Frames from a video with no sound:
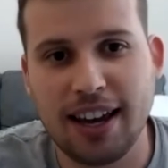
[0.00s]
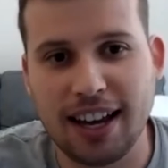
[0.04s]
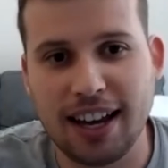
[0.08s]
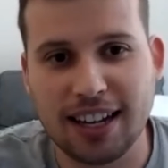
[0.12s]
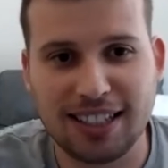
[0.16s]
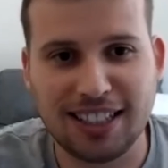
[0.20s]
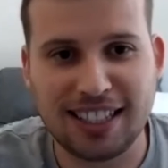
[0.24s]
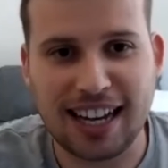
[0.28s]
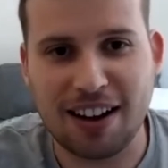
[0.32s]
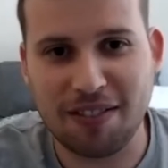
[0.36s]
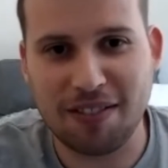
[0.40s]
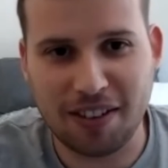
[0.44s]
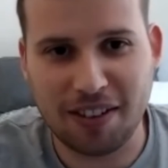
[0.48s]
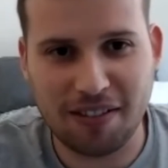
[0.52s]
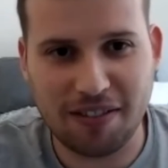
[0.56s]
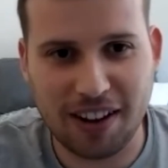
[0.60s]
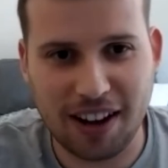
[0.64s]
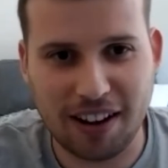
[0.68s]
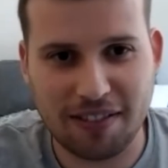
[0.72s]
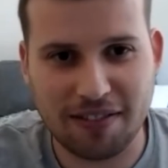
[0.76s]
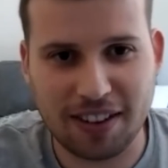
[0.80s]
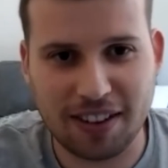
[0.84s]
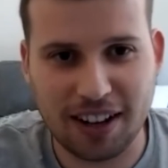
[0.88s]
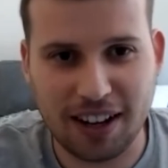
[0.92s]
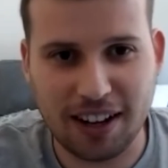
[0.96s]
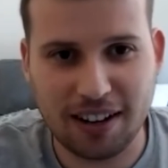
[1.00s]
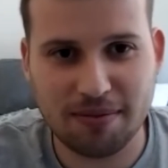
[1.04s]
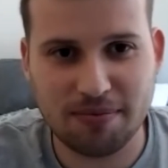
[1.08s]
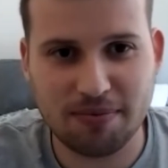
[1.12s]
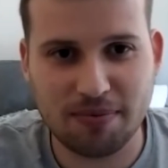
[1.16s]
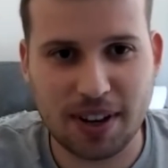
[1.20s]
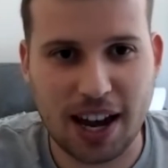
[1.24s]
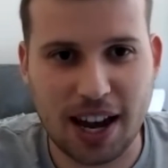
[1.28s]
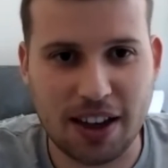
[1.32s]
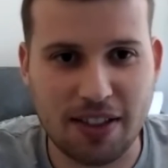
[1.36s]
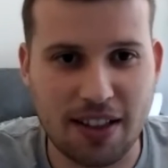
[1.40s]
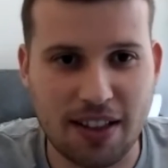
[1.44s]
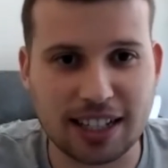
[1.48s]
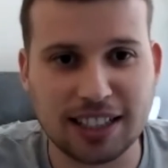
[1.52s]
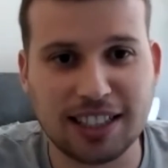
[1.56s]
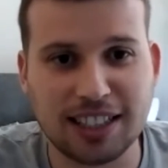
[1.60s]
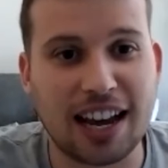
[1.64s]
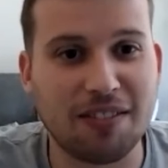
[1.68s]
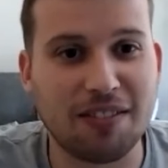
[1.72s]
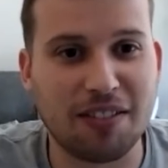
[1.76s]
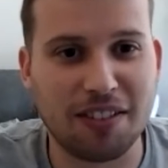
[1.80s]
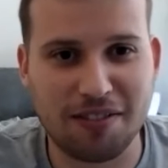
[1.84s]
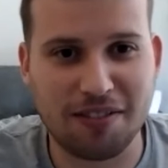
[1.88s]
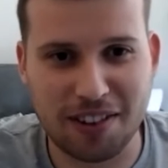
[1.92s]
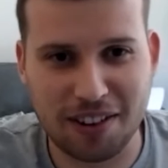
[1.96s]
is 750 and then
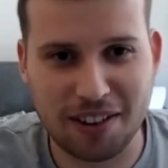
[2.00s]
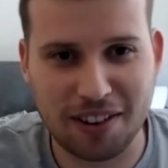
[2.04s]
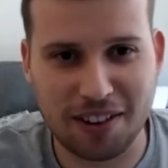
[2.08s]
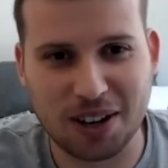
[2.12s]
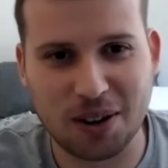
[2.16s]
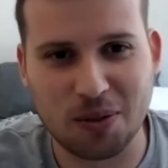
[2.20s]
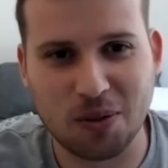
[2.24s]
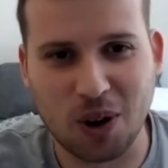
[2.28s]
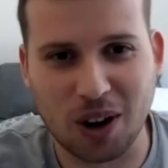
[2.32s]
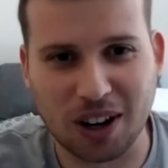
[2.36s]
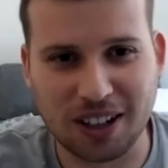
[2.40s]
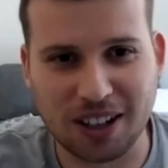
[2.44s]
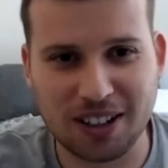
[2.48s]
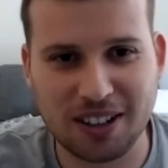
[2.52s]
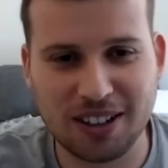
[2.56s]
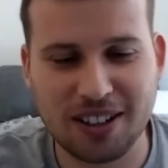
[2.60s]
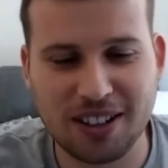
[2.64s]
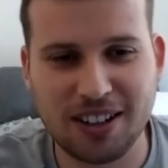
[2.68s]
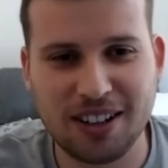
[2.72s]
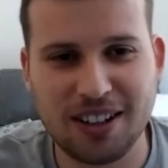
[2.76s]
751.